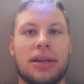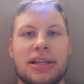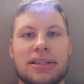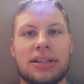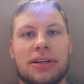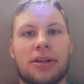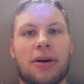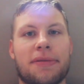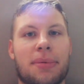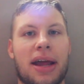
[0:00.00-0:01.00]
It's a little
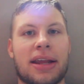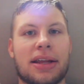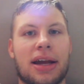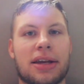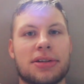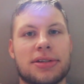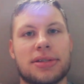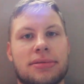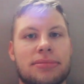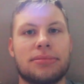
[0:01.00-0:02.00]
off, but I can kind of just